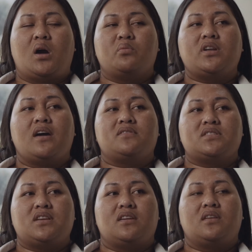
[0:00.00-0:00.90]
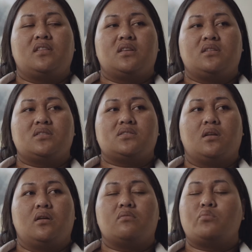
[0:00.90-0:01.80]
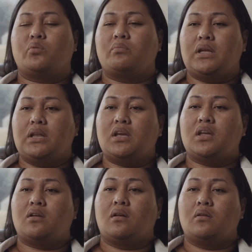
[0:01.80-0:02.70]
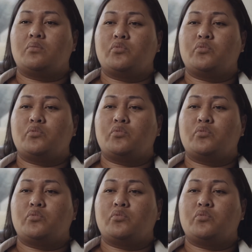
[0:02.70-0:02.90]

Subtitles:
I would have to say that there is a lot of more meaning and a lot of